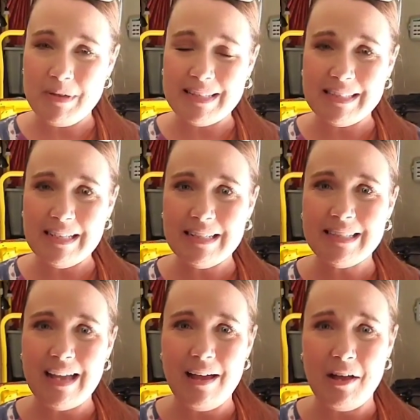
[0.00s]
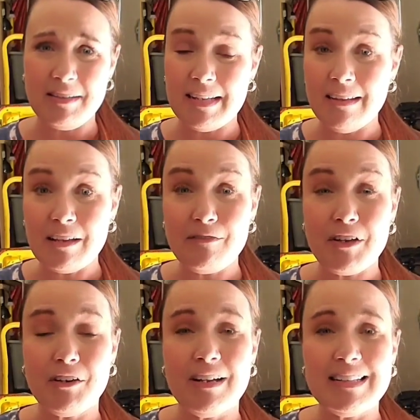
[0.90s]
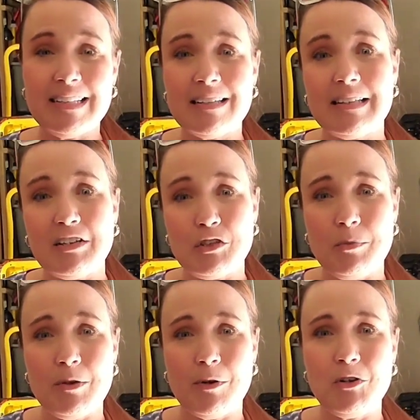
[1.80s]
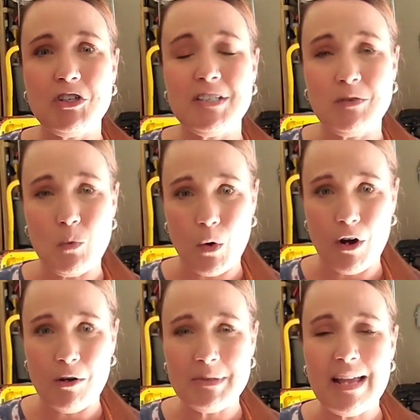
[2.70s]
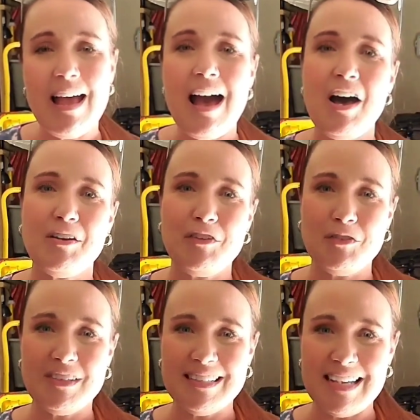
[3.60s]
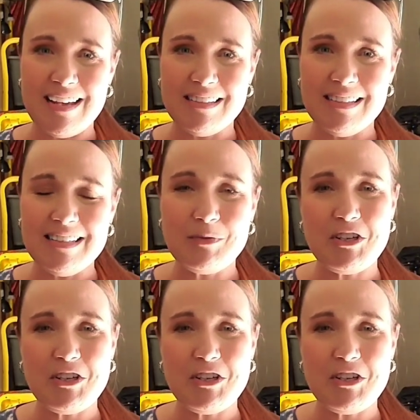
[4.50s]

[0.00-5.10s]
business selling feeder insects like dubia roaches and worms out of Houston, Texas.